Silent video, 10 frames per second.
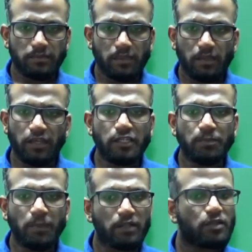each
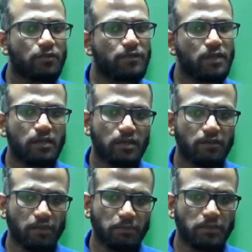month of the
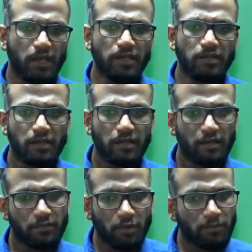website.
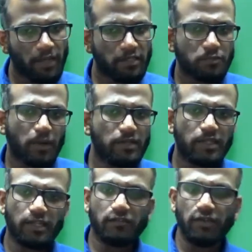From next month
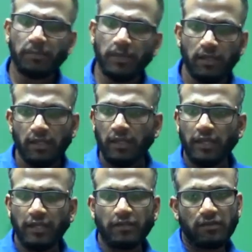it will be,
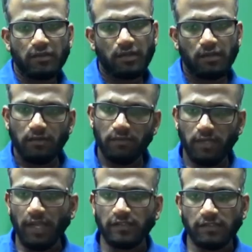it we
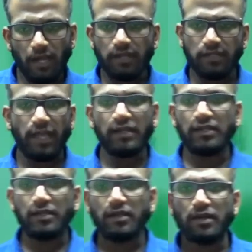can start that.
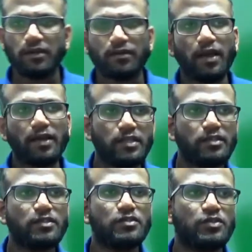I
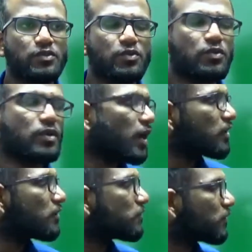think
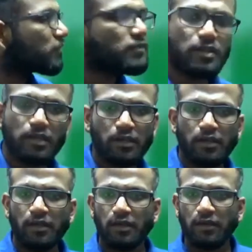July 5th
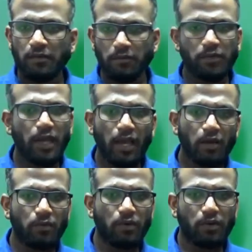we
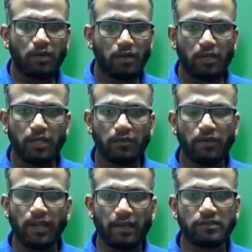have
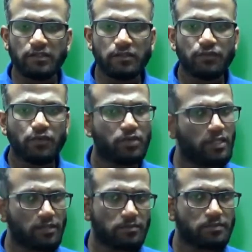given access for
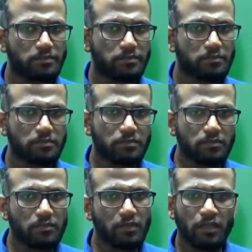the,
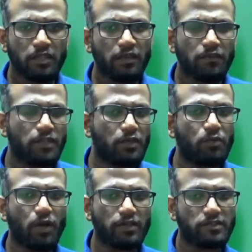they will give
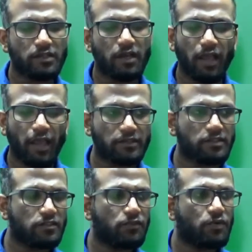us
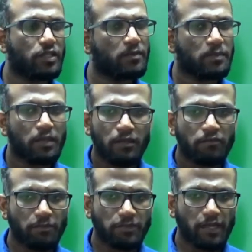access for the
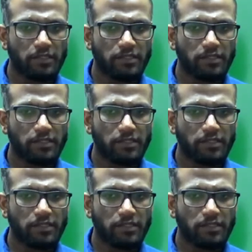website